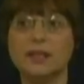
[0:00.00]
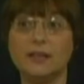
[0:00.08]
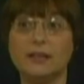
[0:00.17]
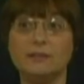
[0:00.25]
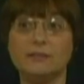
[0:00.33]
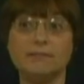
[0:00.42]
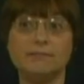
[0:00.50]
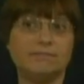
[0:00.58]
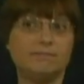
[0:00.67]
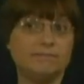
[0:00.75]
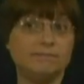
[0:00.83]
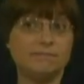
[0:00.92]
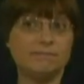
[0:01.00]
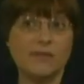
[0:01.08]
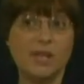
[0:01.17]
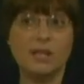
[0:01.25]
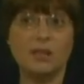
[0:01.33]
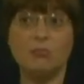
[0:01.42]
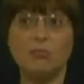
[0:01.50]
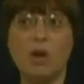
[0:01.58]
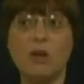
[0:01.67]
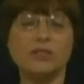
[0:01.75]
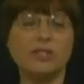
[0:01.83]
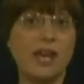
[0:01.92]
Um,
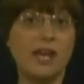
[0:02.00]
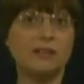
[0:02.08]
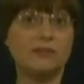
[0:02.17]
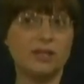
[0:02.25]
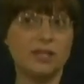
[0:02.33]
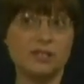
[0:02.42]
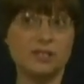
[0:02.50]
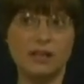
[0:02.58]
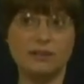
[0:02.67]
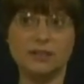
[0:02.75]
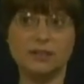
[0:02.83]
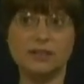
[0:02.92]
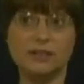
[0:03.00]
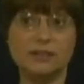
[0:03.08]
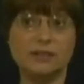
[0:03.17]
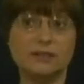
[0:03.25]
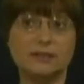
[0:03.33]
Balzac, a French novelist.